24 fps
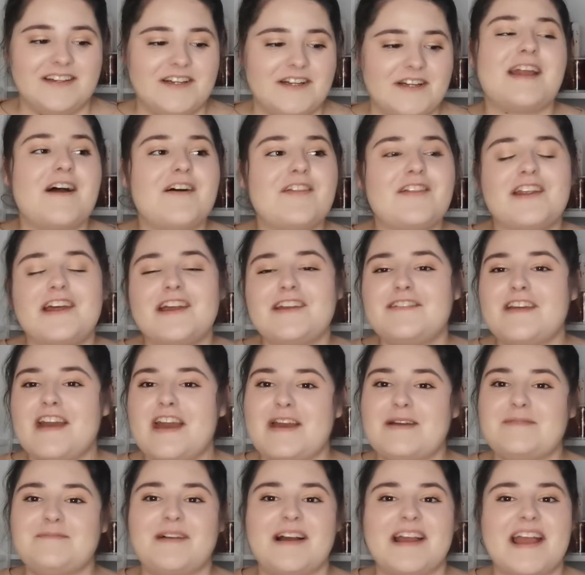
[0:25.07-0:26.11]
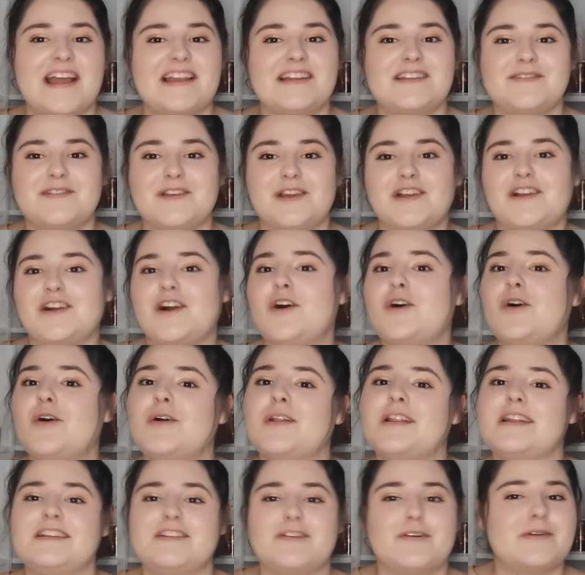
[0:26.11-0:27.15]
Now that I've hit my end of year
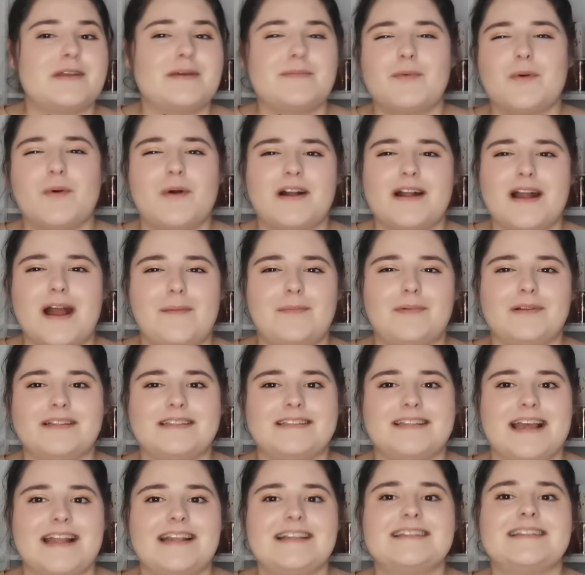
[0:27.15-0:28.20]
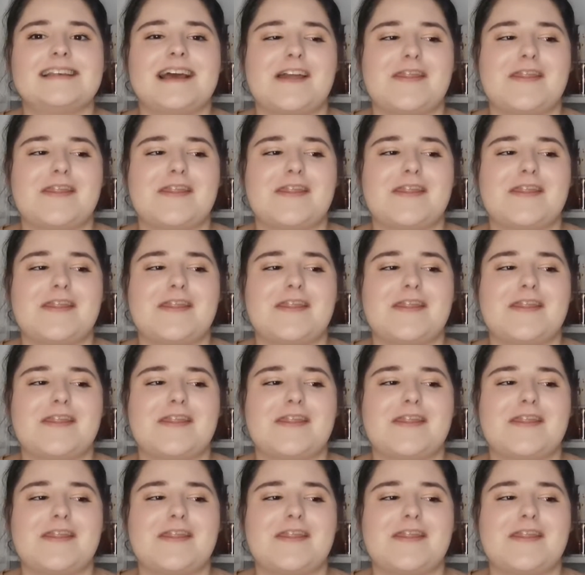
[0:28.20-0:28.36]
goal and only bought a couple since,